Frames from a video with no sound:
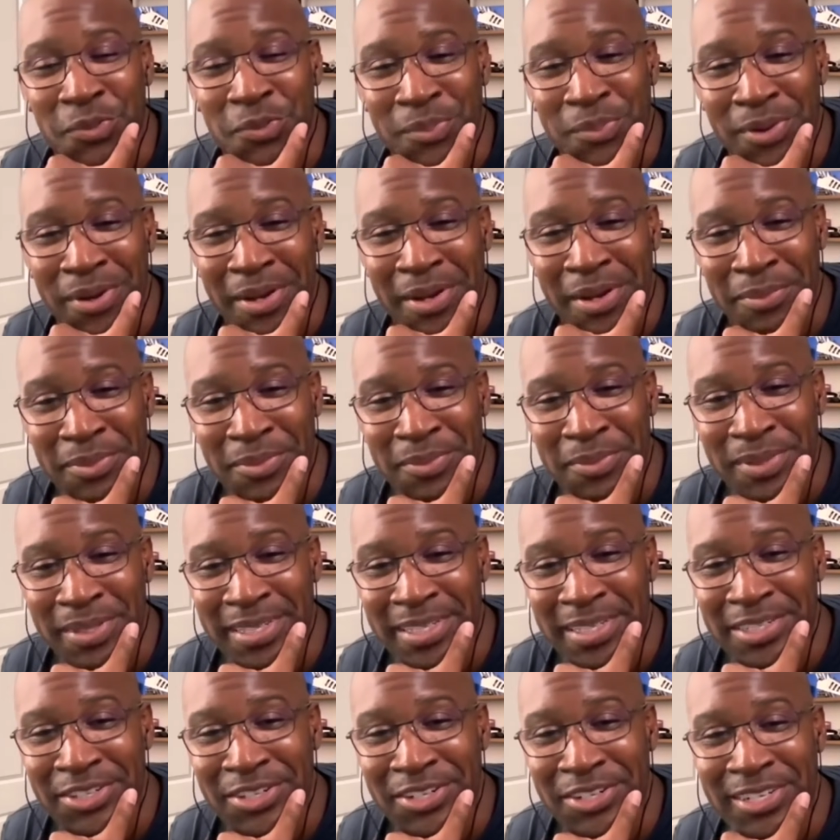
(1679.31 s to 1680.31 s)

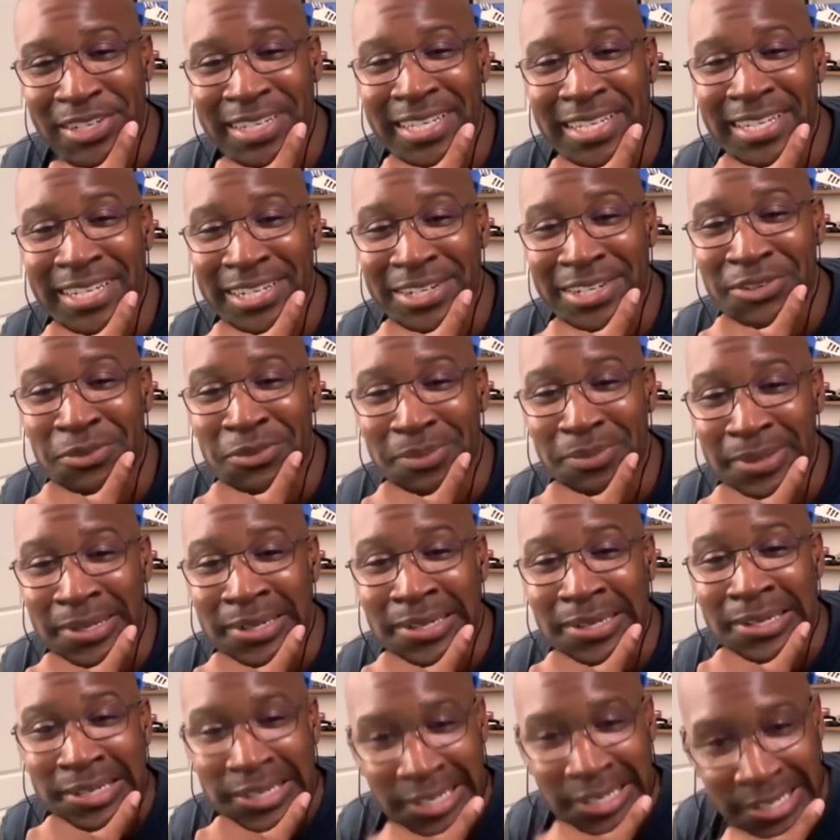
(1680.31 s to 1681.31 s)
probably is gonna get a little bit
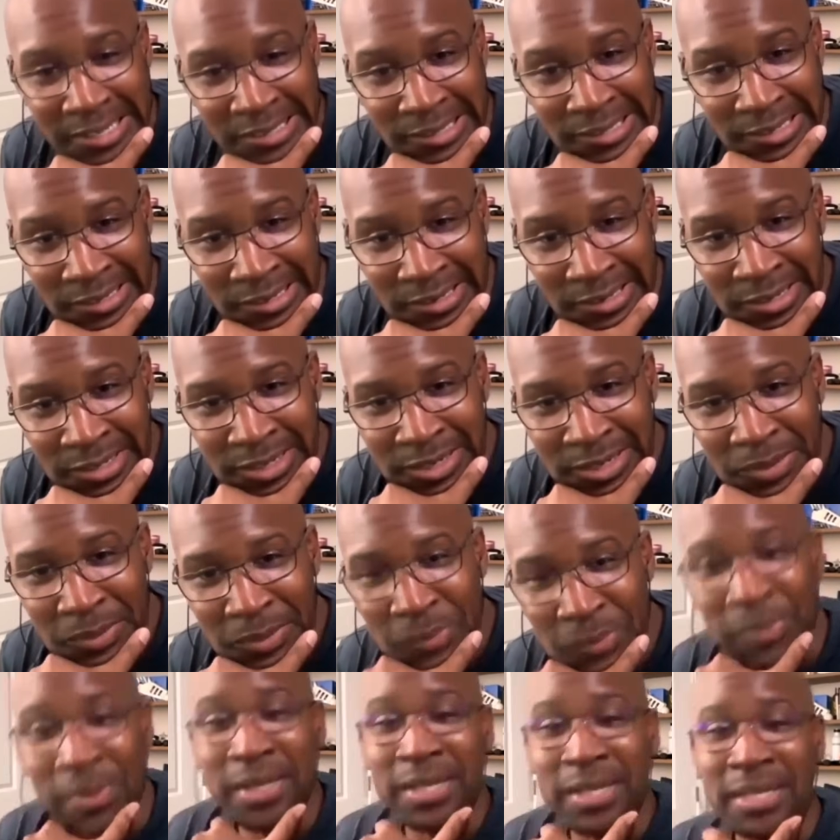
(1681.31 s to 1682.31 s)
of heat.
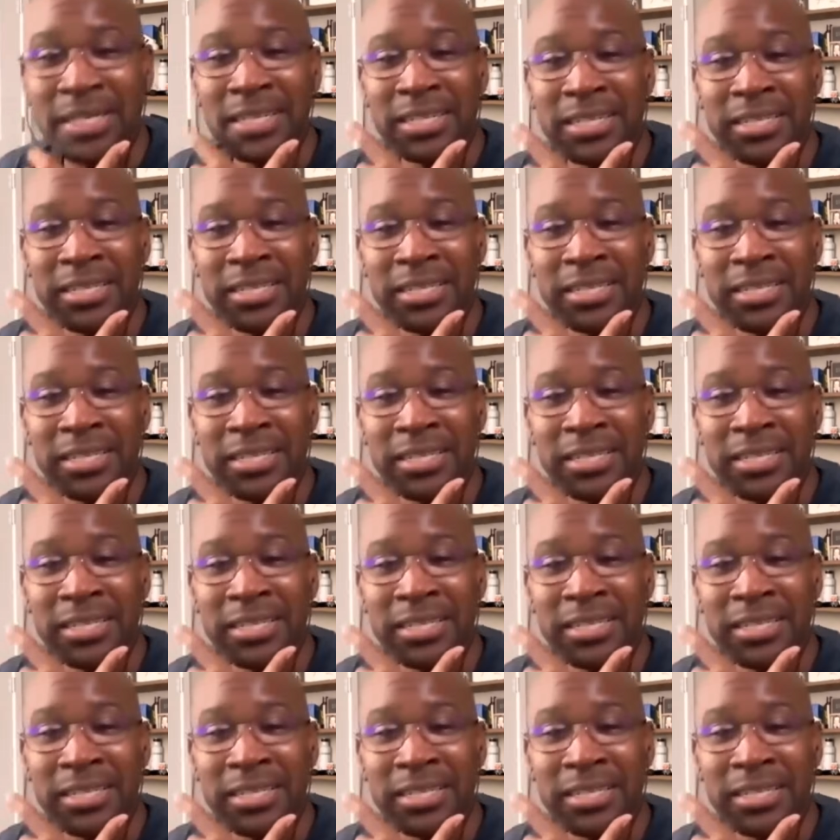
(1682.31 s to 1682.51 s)
But